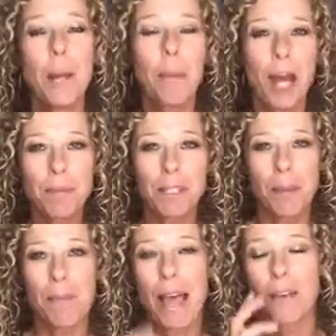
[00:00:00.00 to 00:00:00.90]
popped it in my
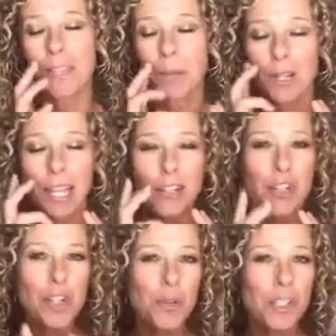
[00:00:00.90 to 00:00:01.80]
mouth. They were like
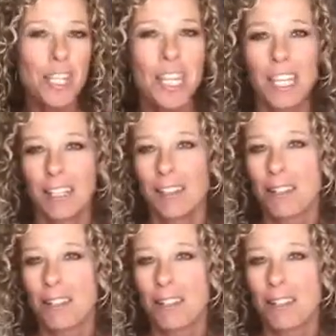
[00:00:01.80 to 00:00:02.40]
juicy and